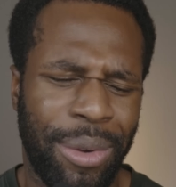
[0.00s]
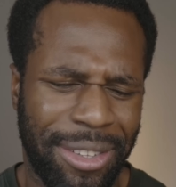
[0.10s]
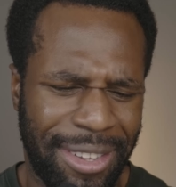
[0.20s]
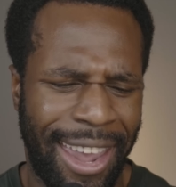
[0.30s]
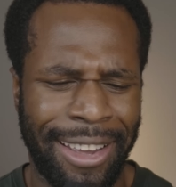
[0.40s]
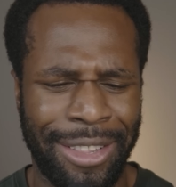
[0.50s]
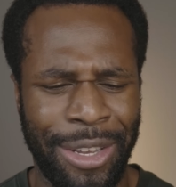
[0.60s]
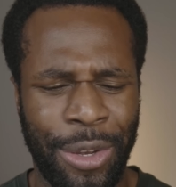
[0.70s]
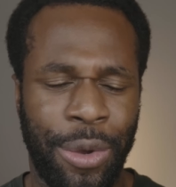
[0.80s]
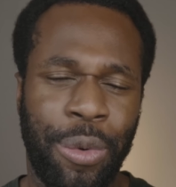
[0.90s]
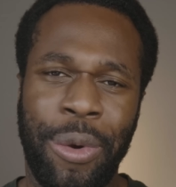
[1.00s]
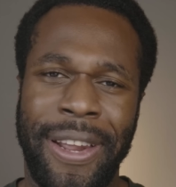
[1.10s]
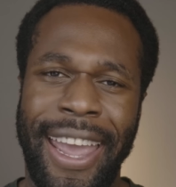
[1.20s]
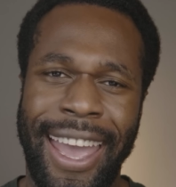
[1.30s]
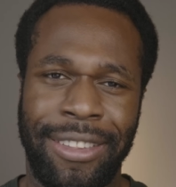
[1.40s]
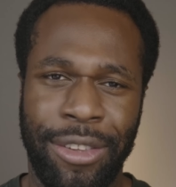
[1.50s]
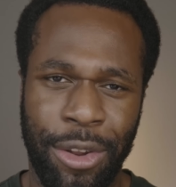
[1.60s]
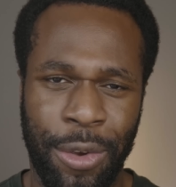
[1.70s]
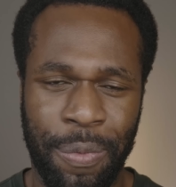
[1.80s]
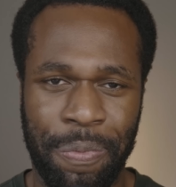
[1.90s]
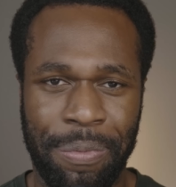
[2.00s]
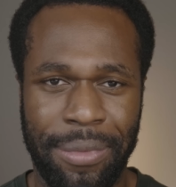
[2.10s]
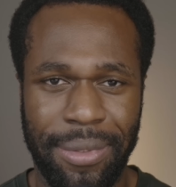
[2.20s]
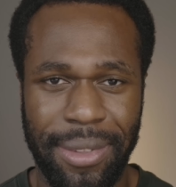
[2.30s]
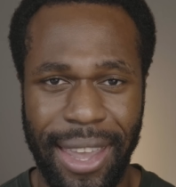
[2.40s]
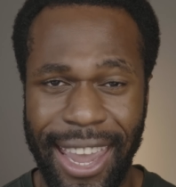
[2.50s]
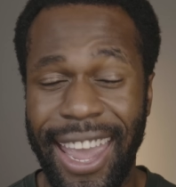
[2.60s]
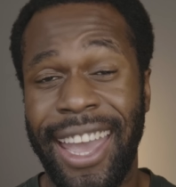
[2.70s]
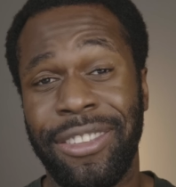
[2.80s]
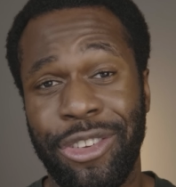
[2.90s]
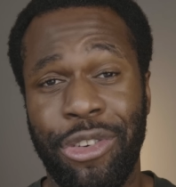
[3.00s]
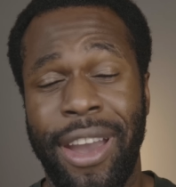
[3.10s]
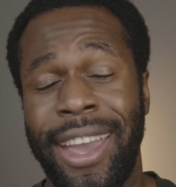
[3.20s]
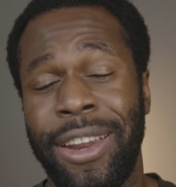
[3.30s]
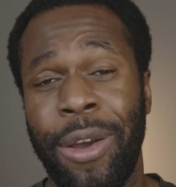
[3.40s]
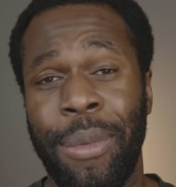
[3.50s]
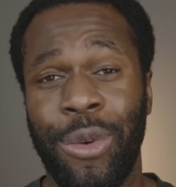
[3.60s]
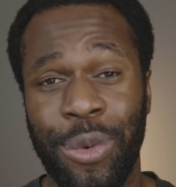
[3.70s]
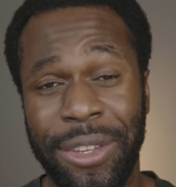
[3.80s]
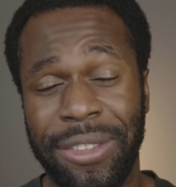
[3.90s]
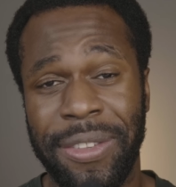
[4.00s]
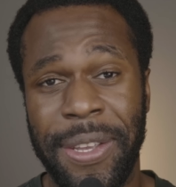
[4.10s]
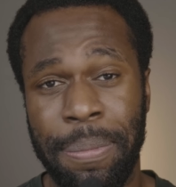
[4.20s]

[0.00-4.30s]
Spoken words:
exactly what I had to do. I had to try it on my recently